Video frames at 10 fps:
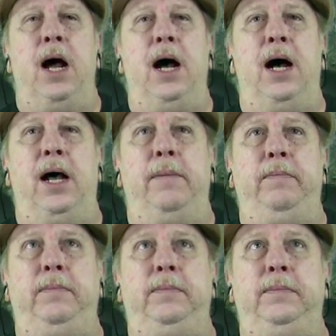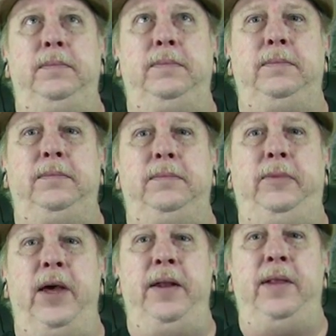then
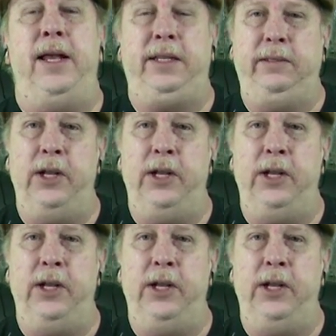that